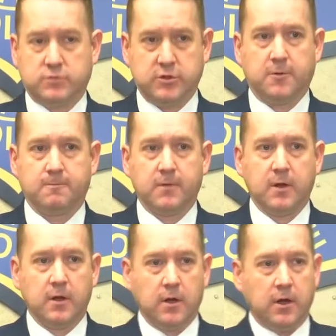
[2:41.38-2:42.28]
So
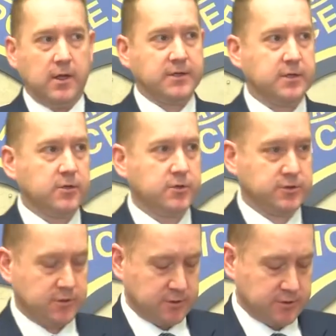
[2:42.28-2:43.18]
I'd like to
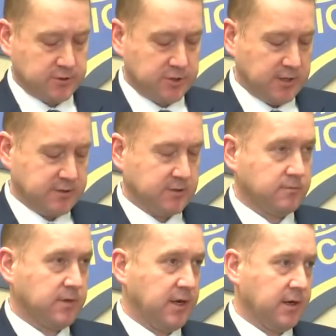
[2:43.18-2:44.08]
introduce Crystal Johnson,
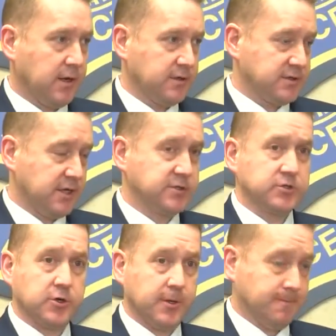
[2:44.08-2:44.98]
Minnehaha County State's
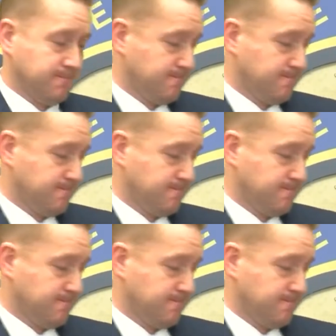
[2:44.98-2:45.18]
Attorney.